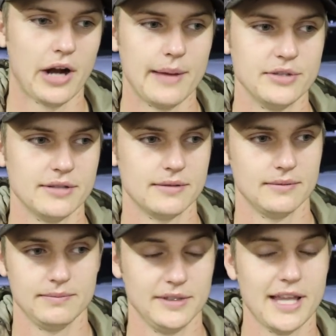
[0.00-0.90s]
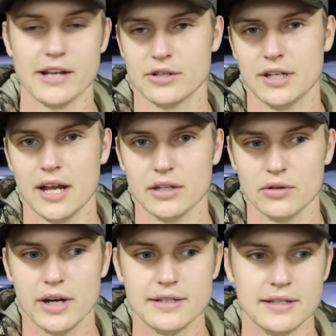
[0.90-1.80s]
grabs is actually kind of
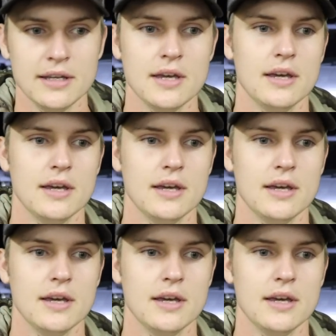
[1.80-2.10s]
crazy.